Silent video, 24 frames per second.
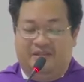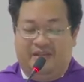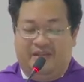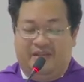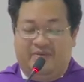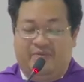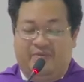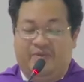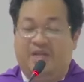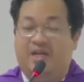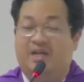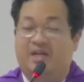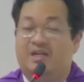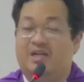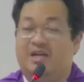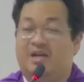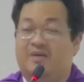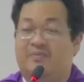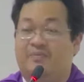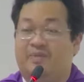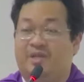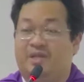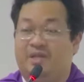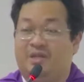and we are
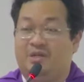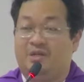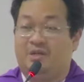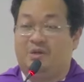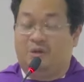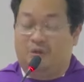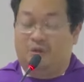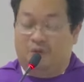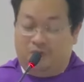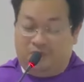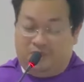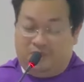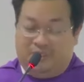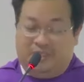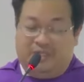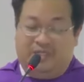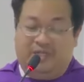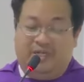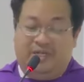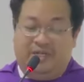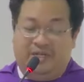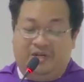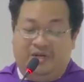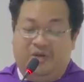coming closer
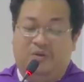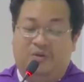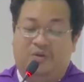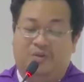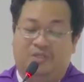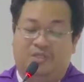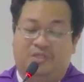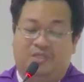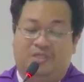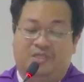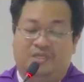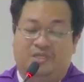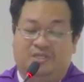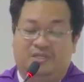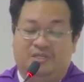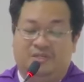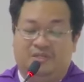and closer